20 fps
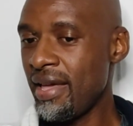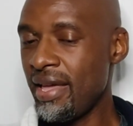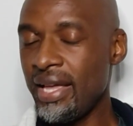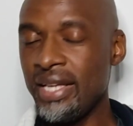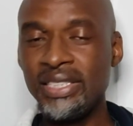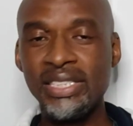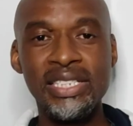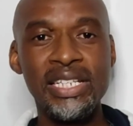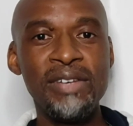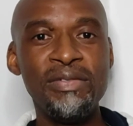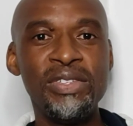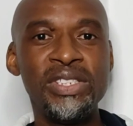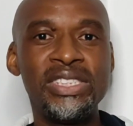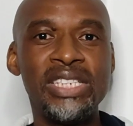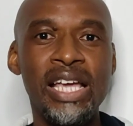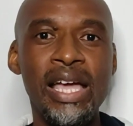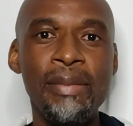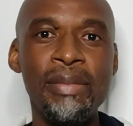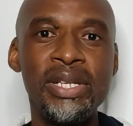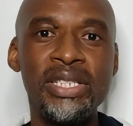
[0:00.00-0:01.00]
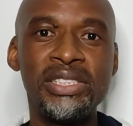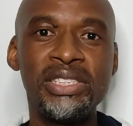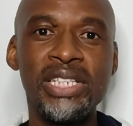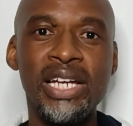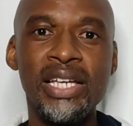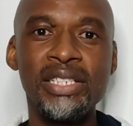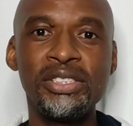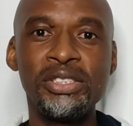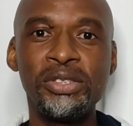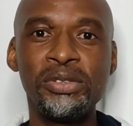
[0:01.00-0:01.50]
Each and every time he
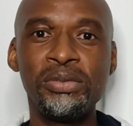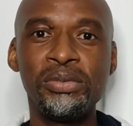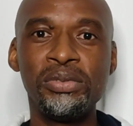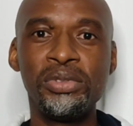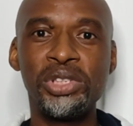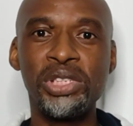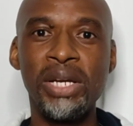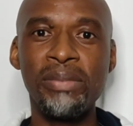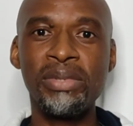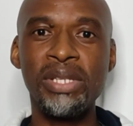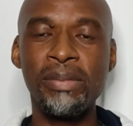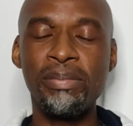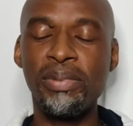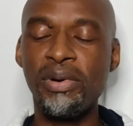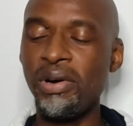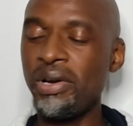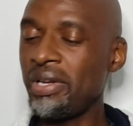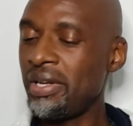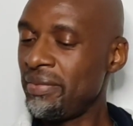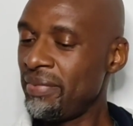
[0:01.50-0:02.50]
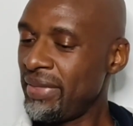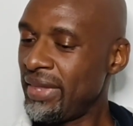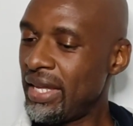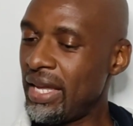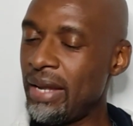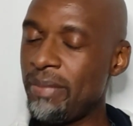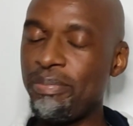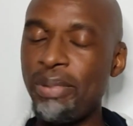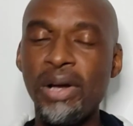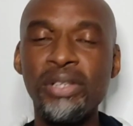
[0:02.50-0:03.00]
tries to trap the ball,
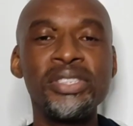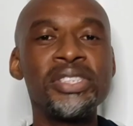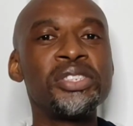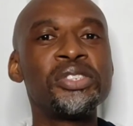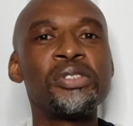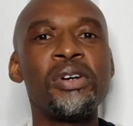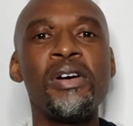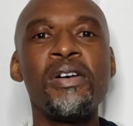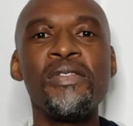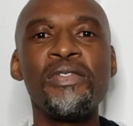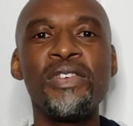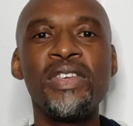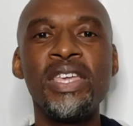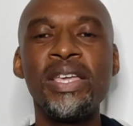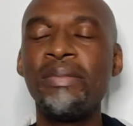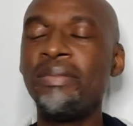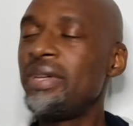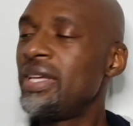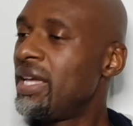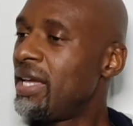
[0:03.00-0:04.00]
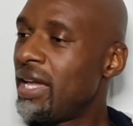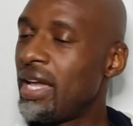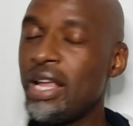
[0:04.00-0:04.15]
it bounces off him.